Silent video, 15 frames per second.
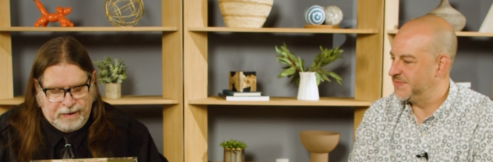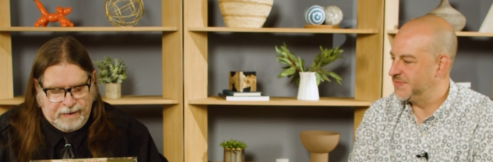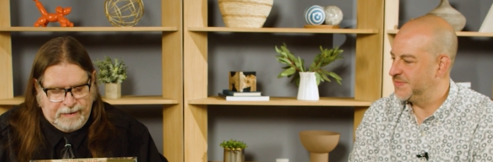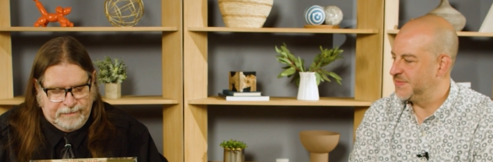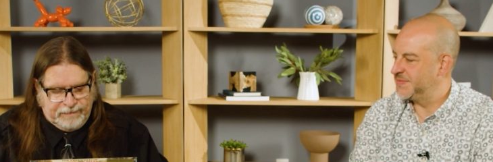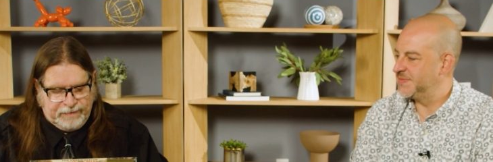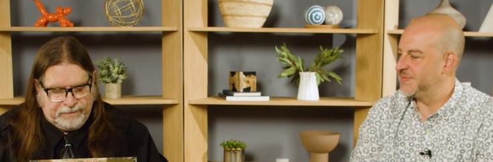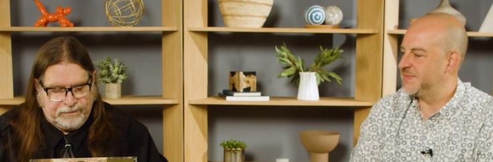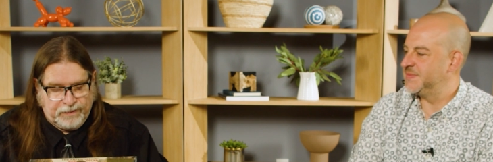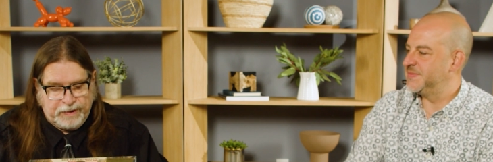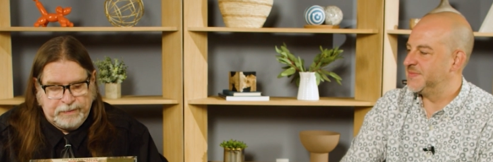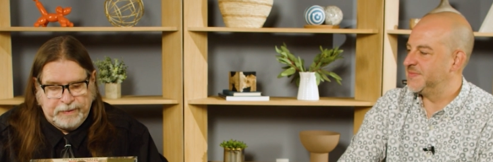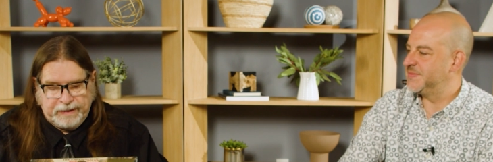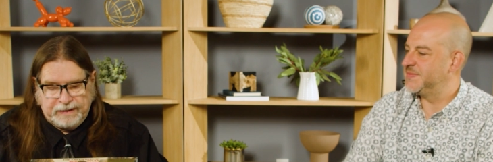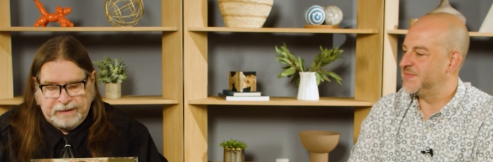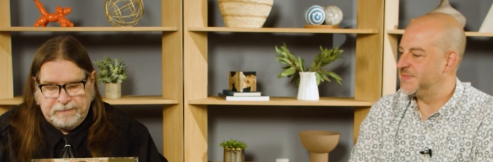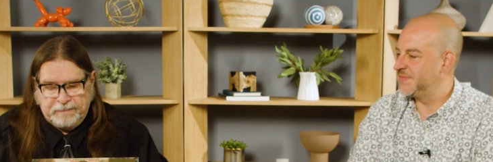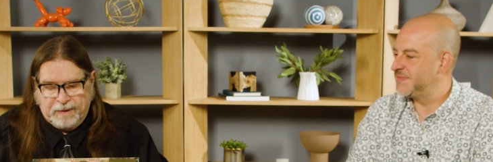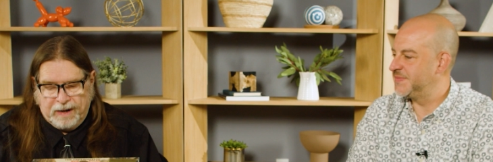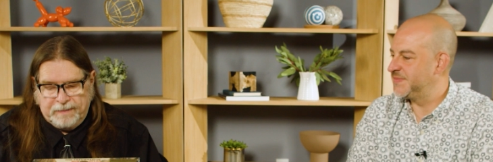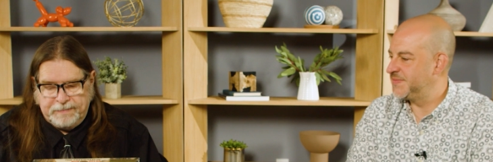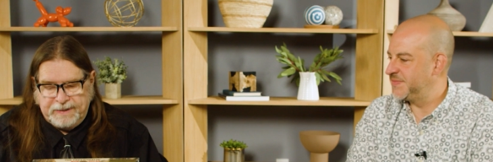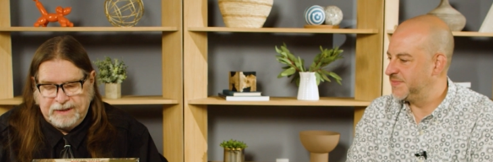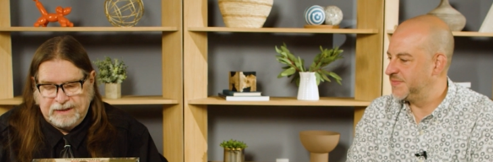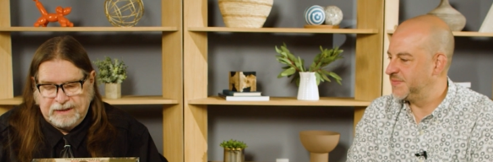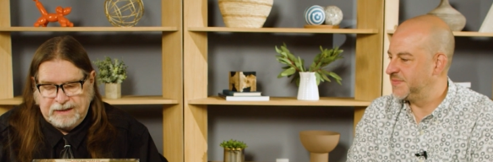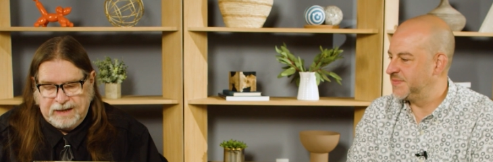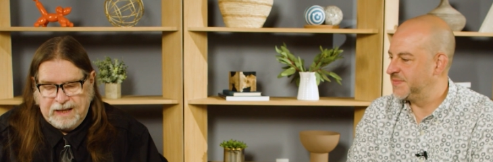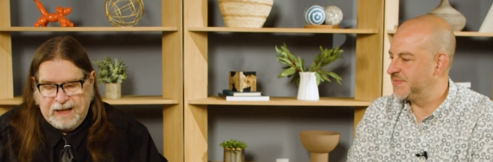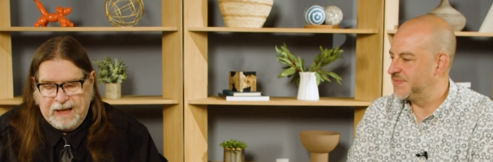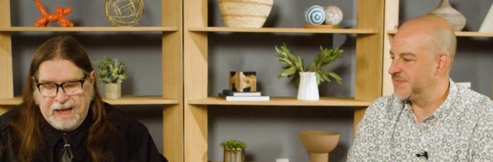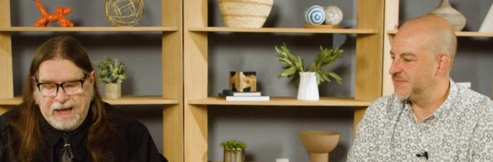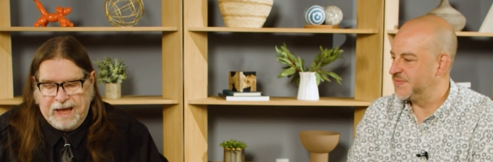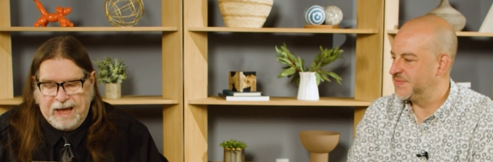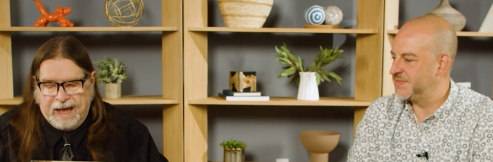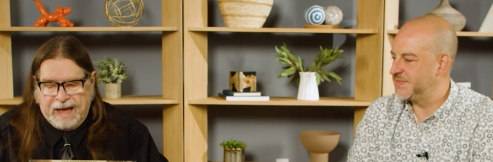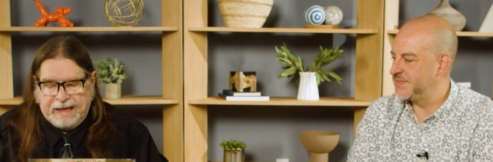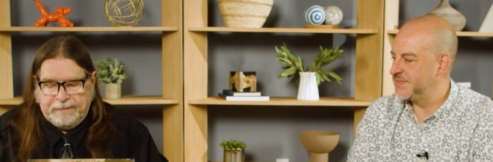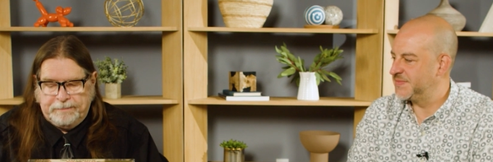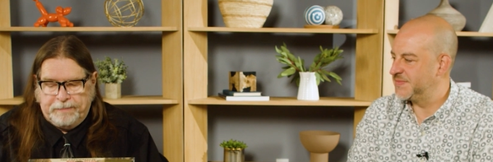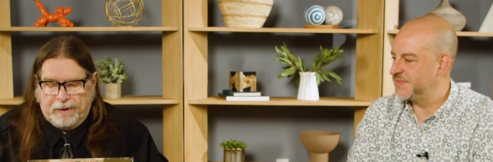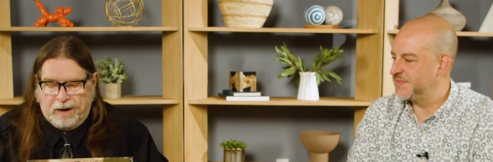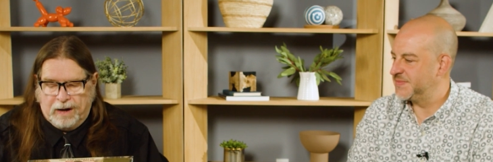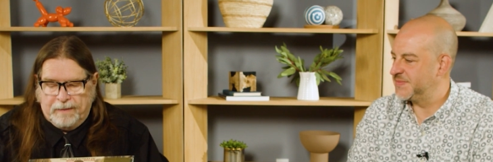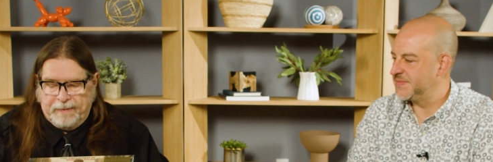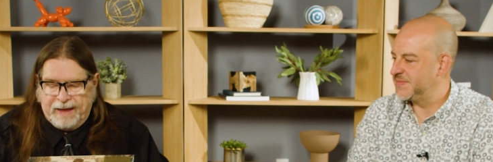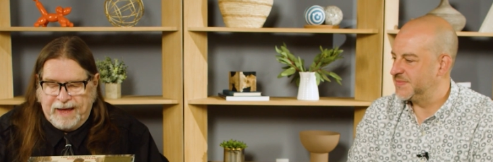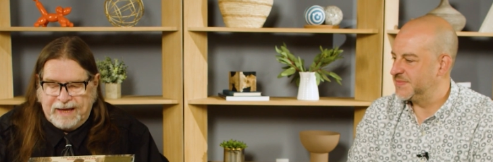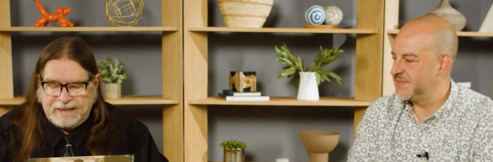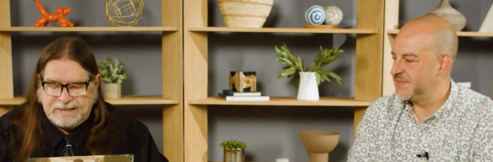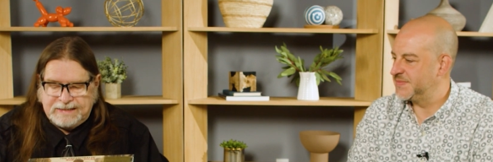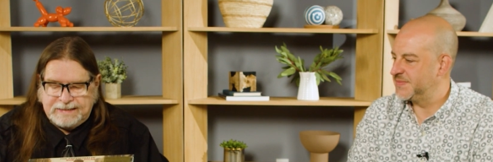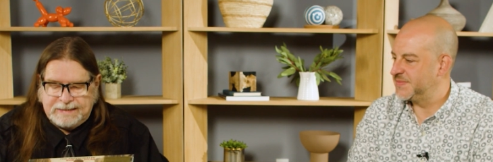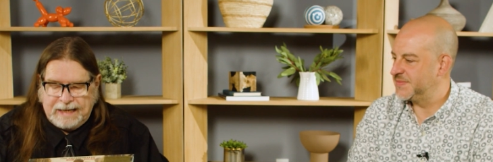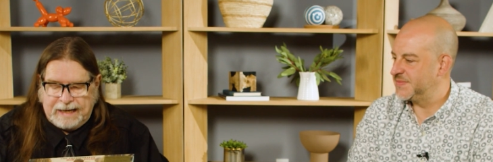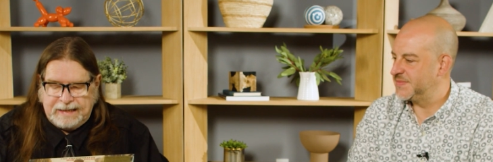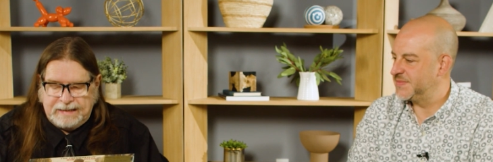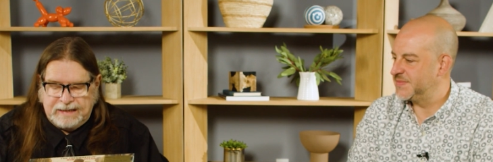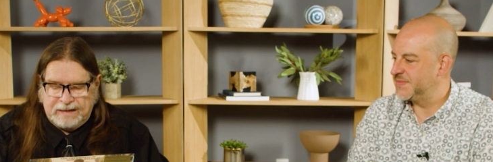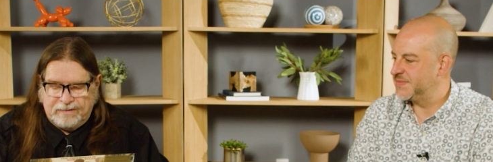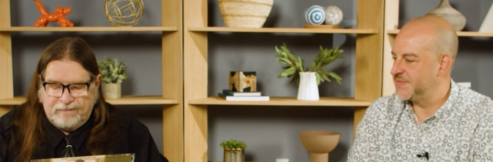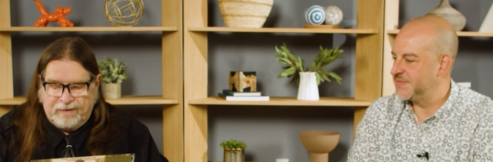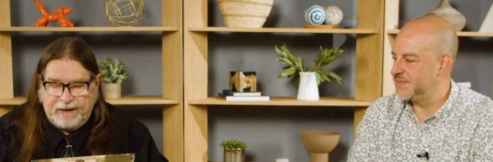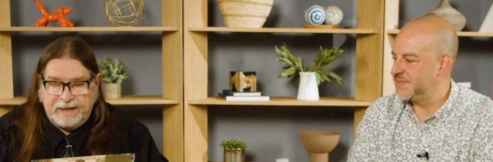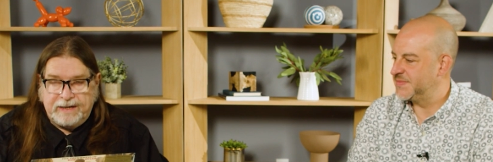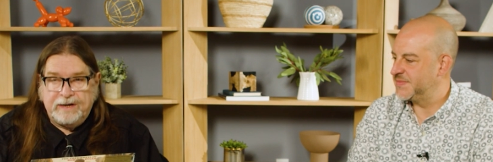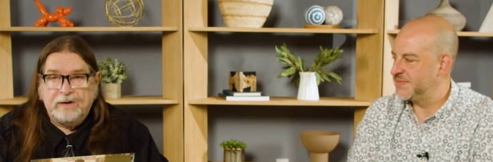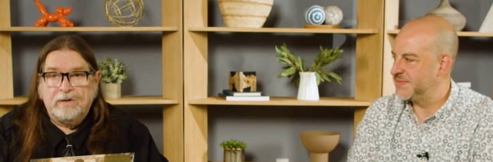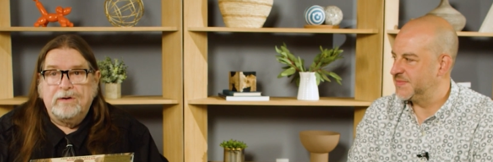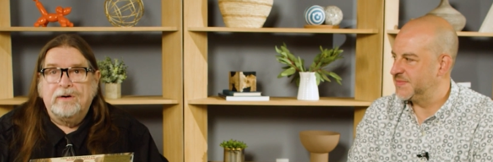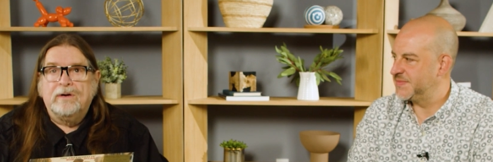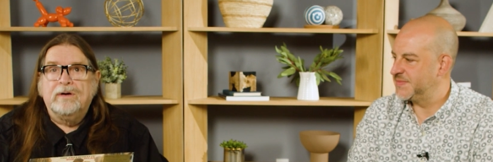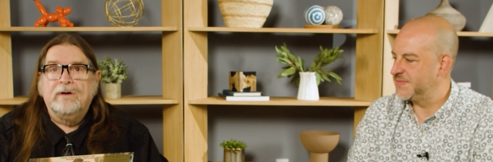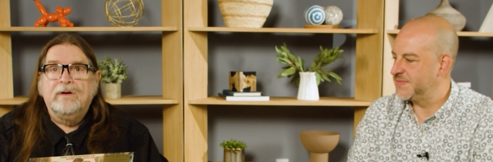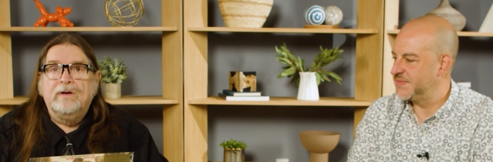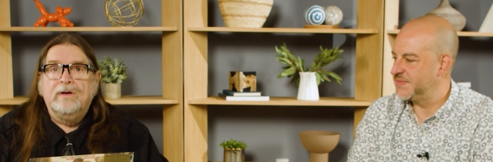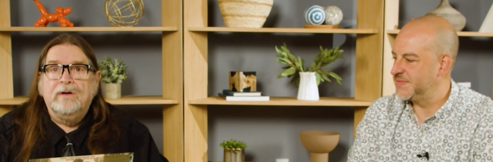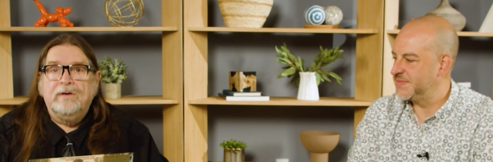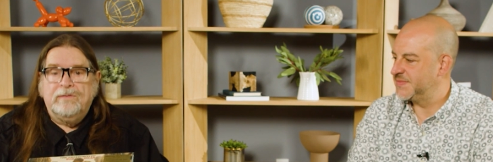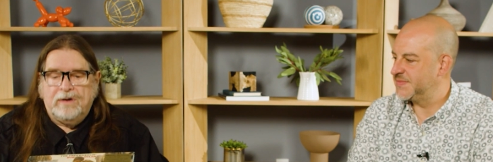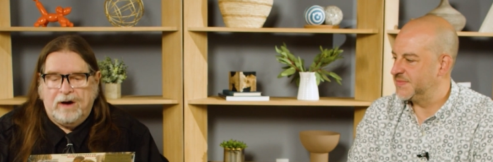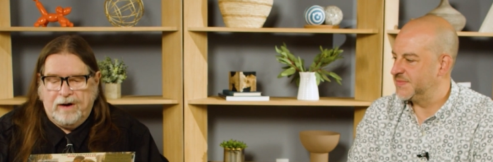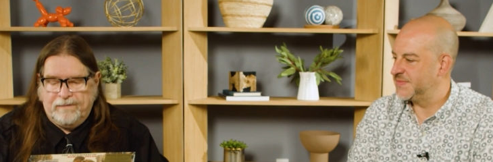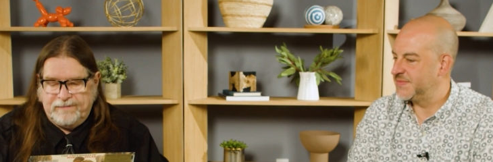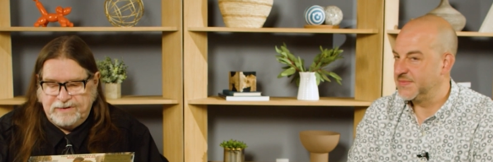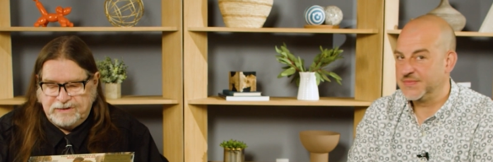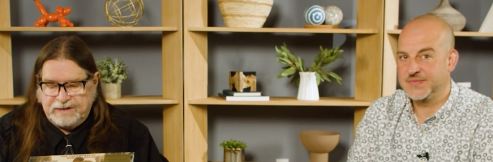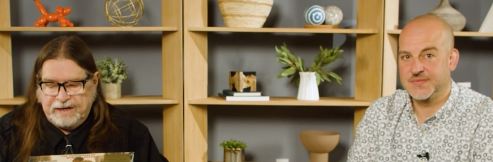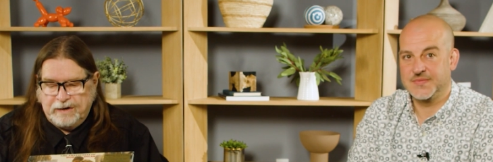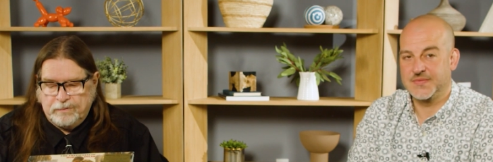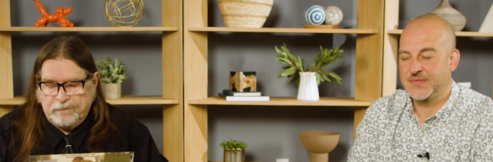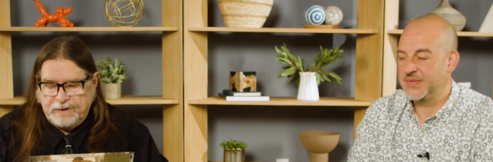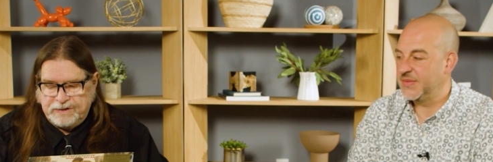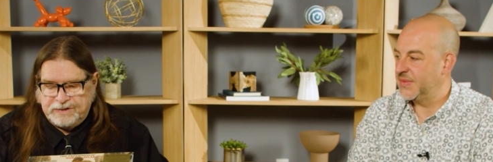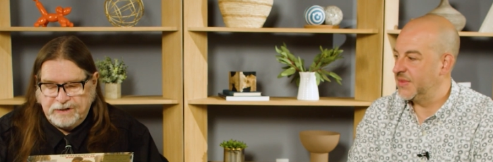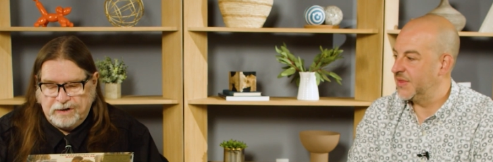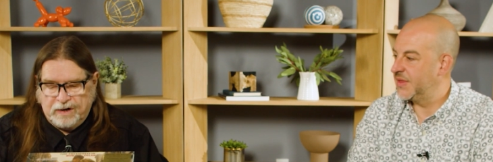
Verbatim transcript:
Speaker 1: of the Freewheeling Bob Dylan and Bob has signed it right here. Obviously a recent